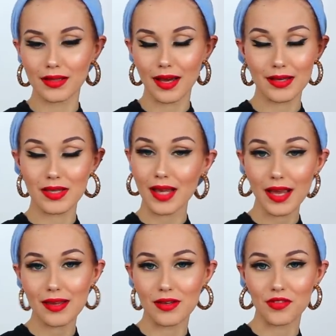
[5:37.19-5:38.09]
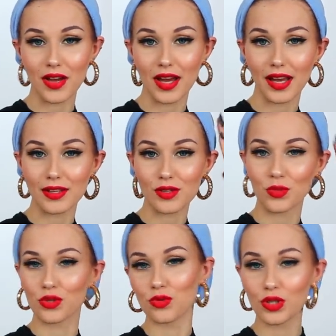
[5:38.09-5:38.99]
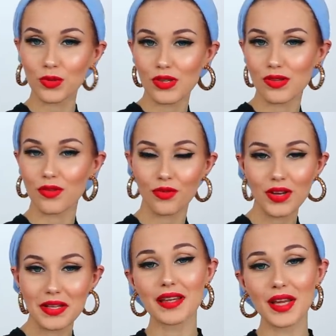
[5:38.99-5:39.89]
It has negative ions, which reduces the frizz.